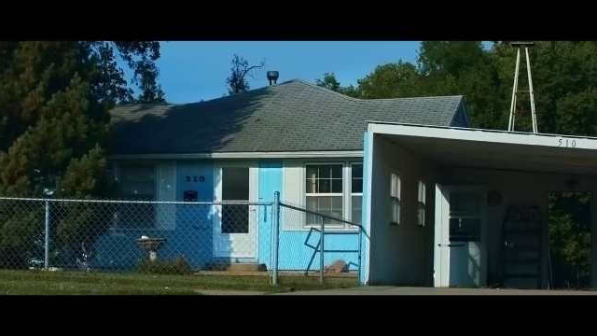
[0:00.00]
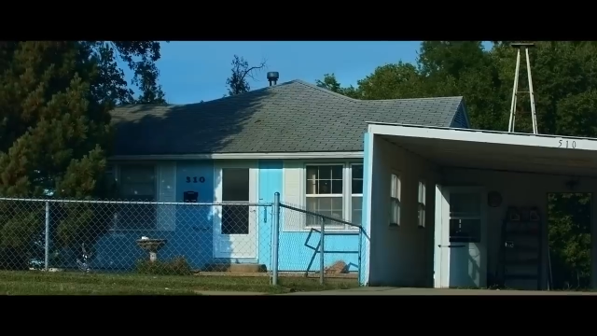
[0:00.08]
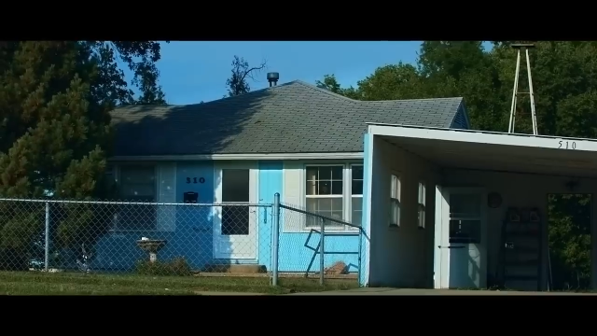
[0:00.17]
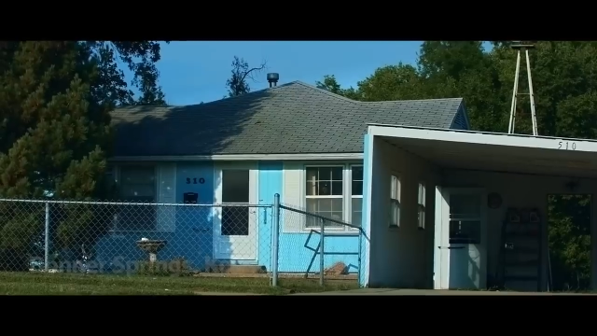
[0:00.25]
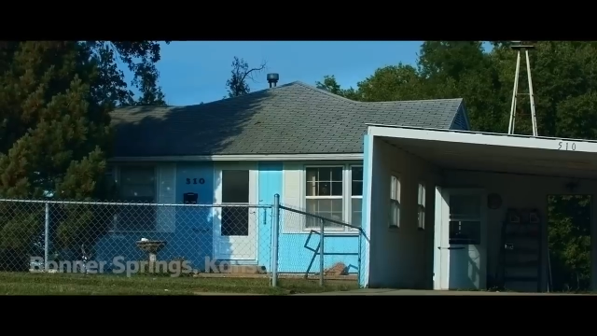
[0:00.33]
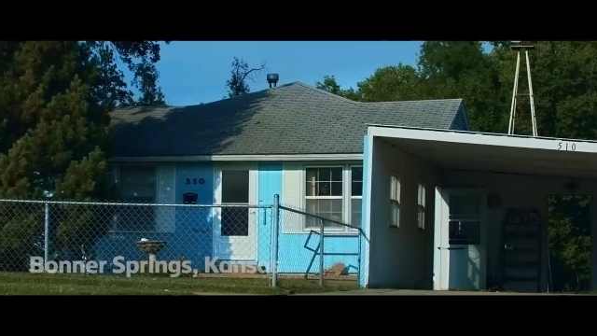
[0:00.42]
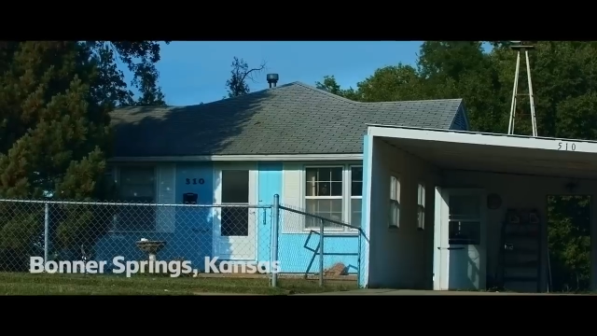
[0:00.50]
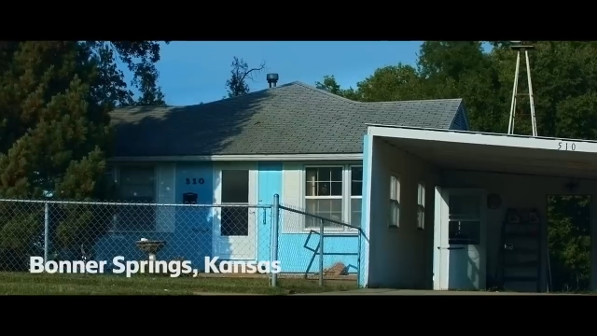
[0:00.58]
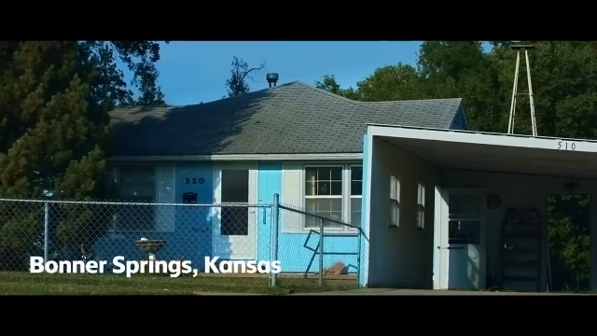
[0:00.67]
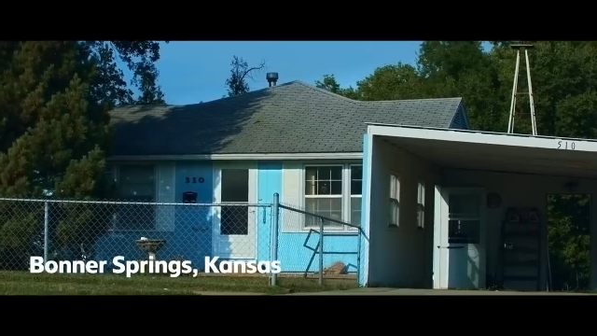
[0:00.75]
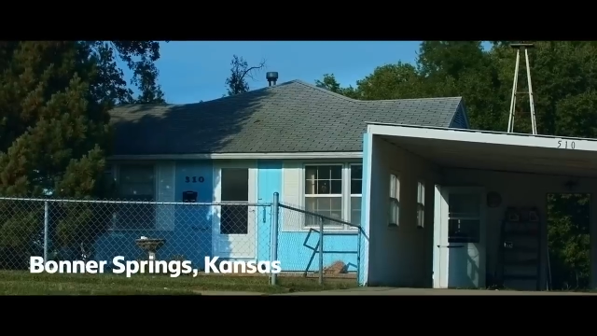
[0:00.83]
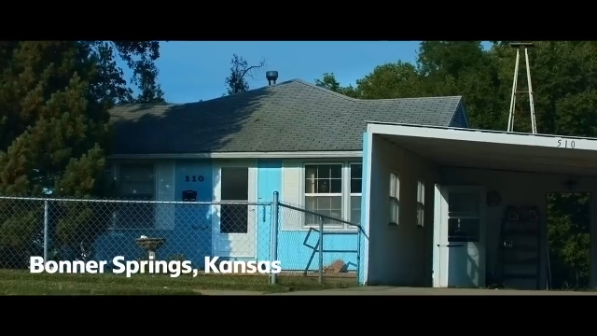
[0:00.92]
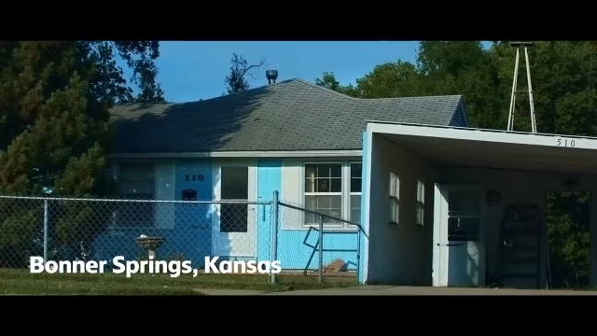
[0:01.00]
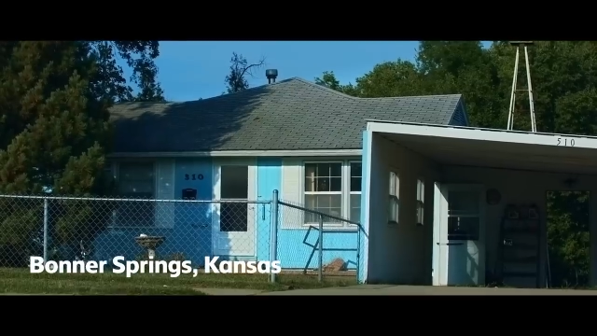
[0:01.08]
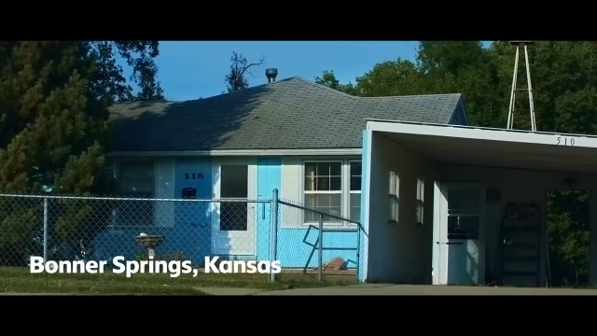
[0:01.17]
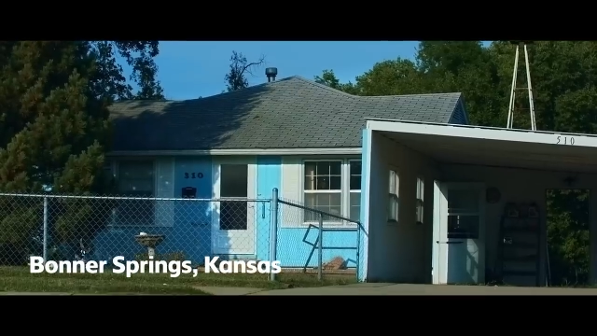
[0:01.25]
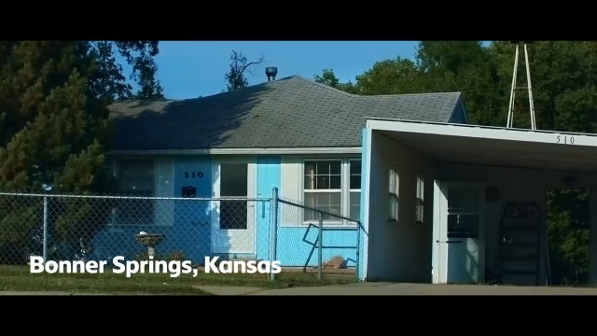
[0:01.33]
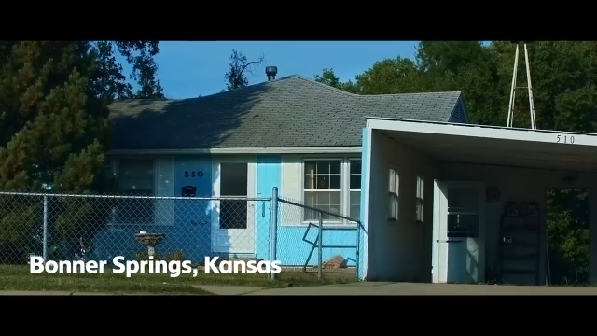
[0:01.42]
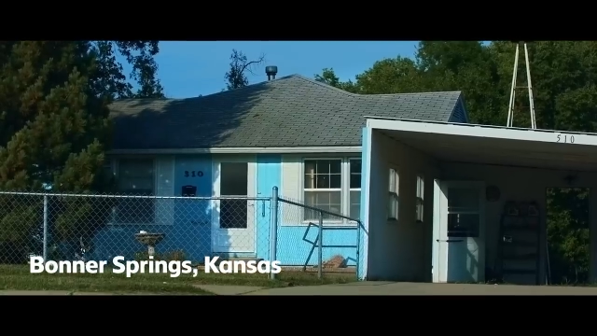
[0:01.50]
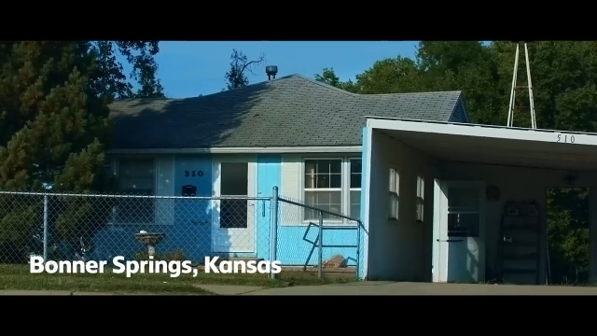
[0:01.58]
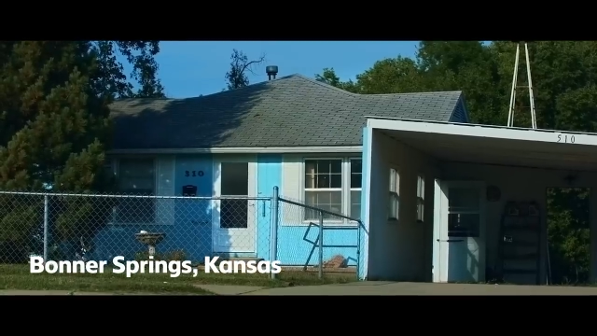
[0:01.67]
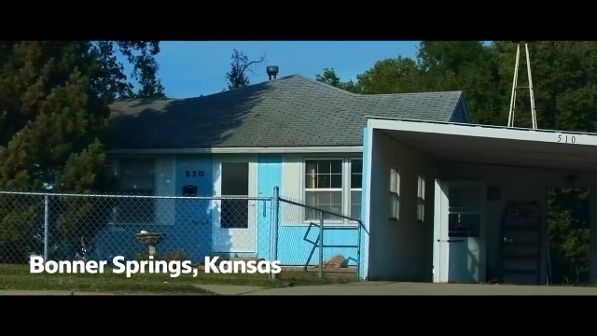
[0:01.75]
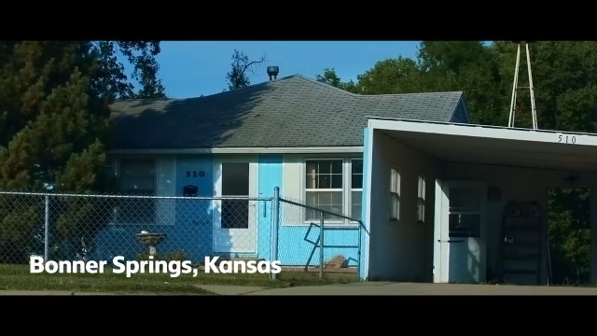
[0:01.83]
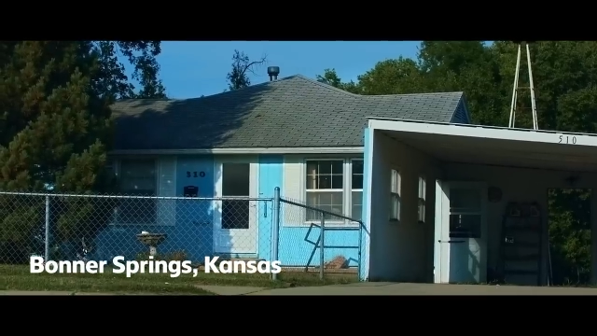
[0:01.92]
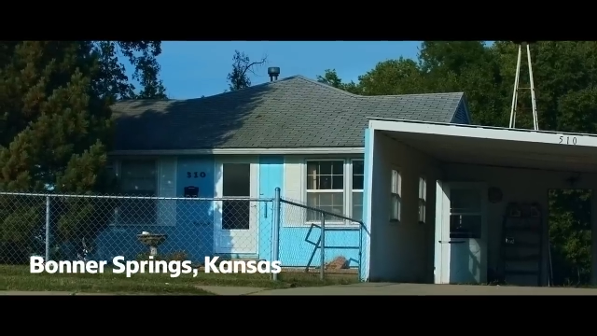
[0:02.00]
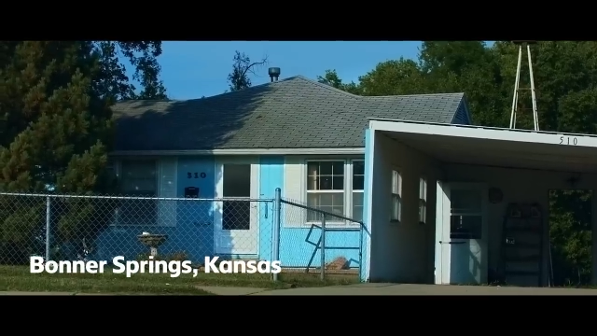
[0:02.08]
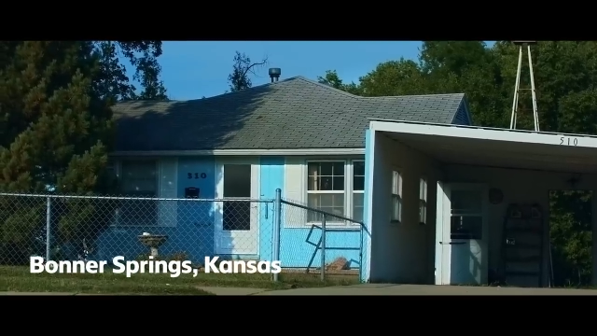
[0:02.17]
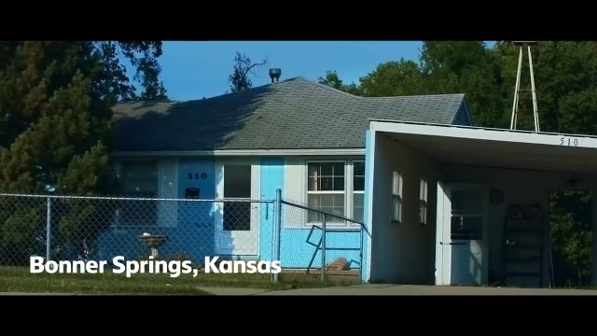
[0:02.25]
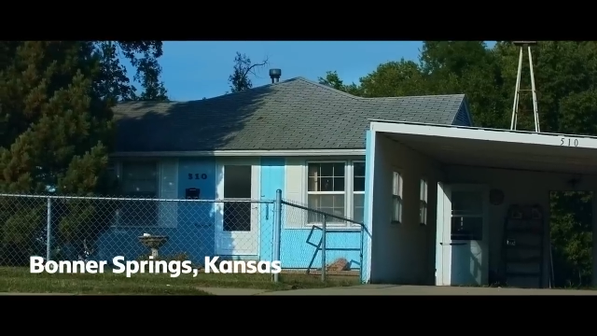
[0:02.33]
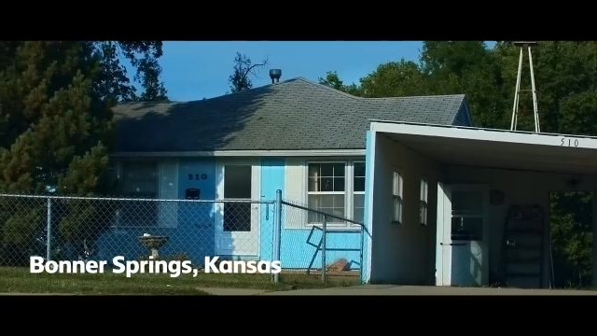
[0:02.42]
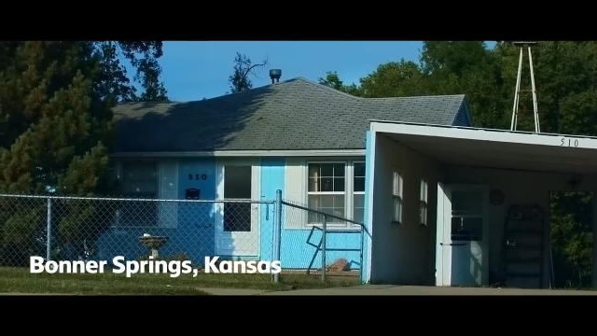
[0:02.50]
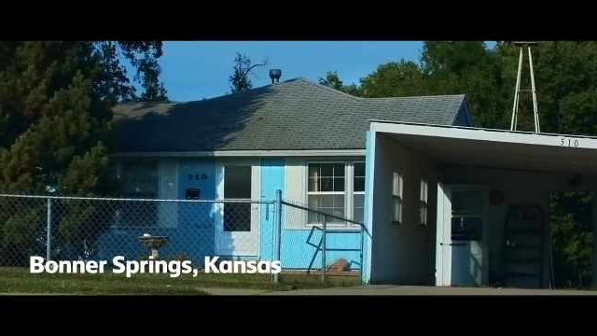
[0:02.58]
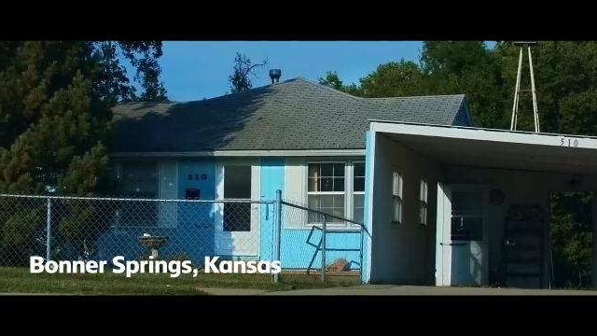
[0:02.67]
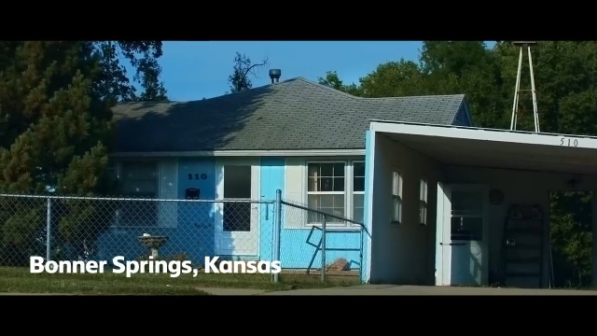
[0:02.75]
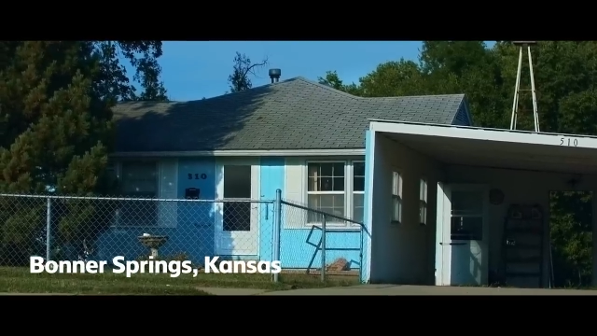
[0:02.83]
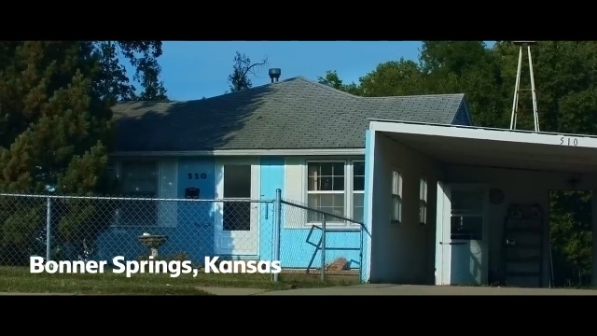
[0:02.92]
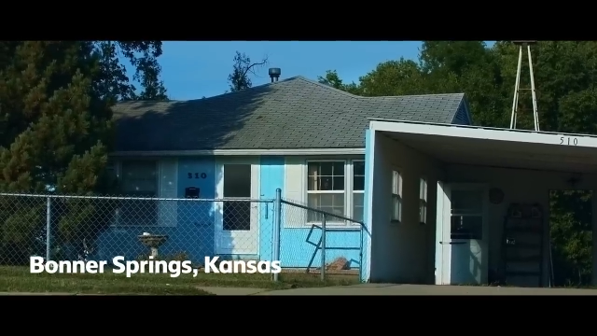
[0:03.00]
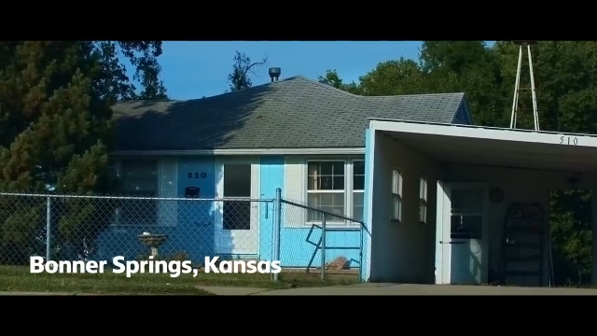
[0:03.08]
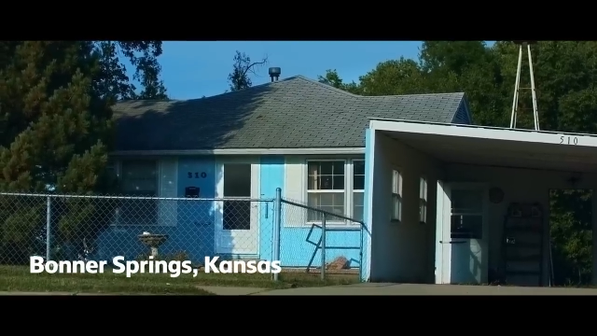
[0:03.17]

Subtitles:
No face is visible, so there are no lips to read.